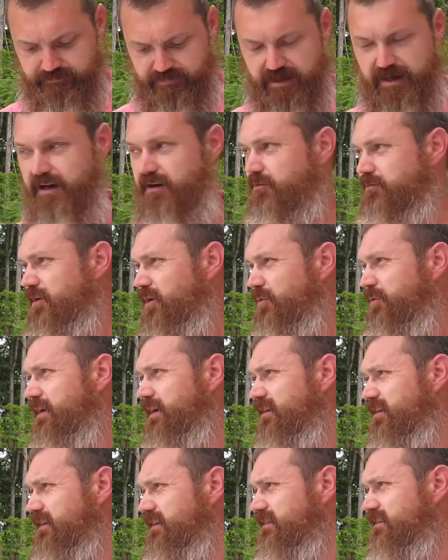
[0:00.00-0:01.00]
I don't know,
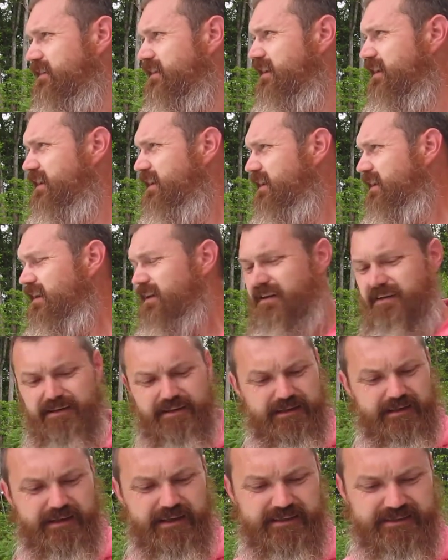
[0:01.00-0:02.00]
here in
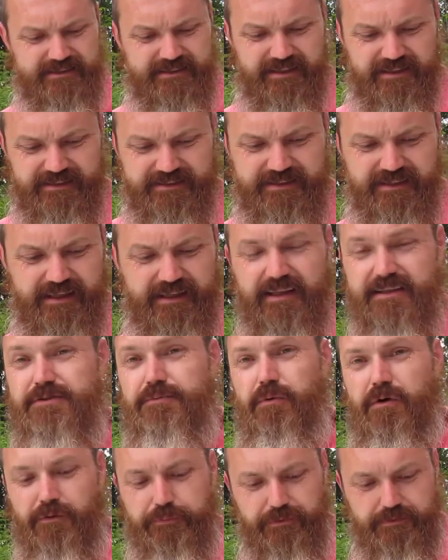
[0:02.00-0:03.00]
East Tennessee, that's
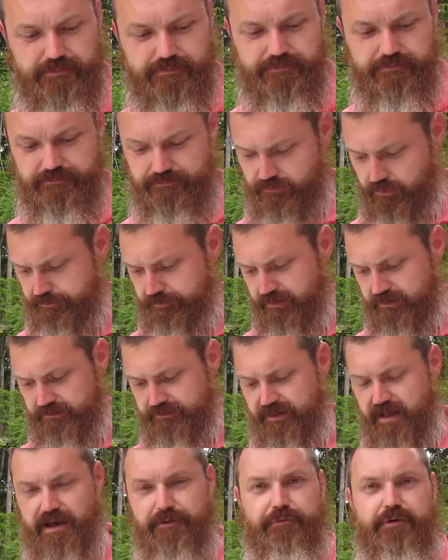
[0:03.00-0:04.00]
where we're, we're
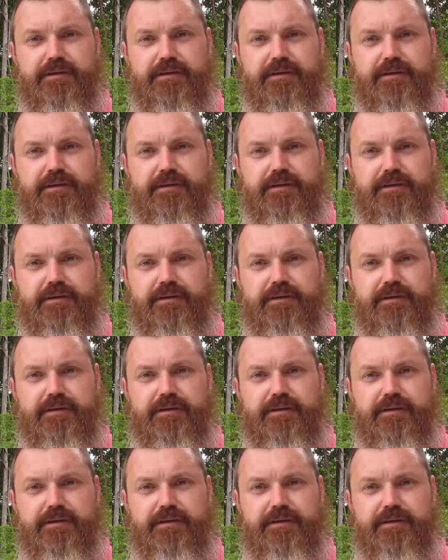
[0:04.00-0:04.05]
building at.